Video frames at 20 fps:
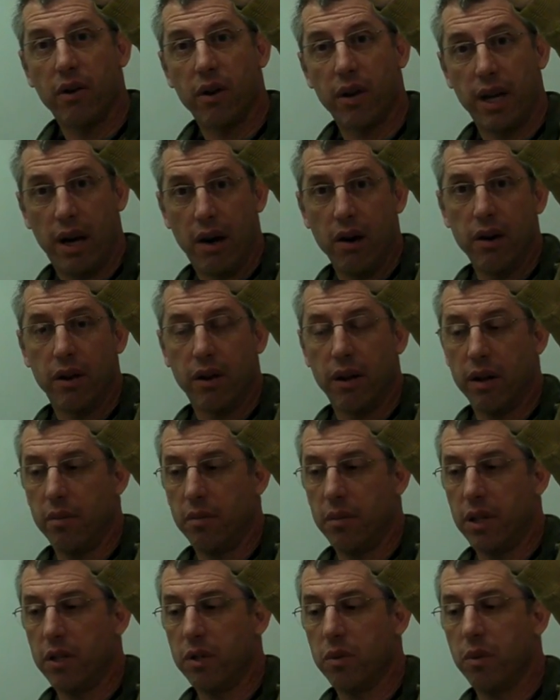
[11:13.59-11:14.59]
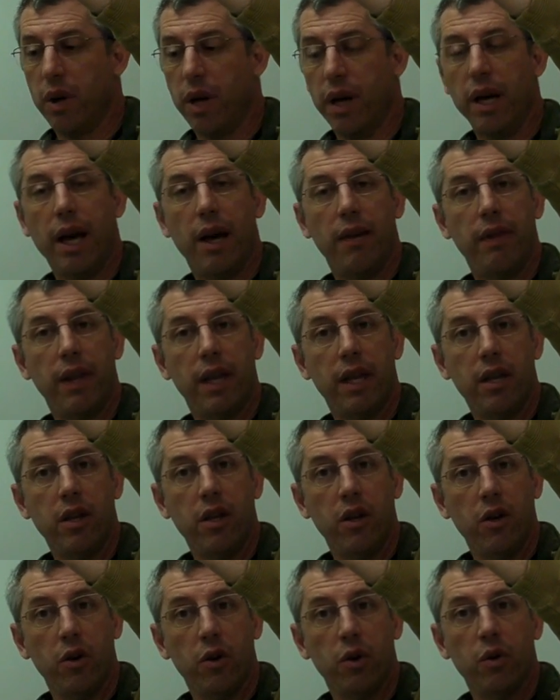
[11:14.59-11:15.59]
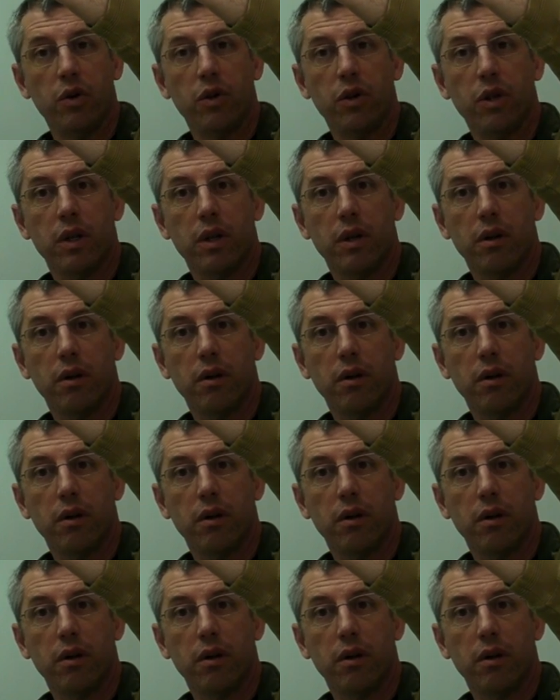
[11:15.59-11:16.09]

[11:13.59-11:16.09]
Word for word: or calculate them this way, and then use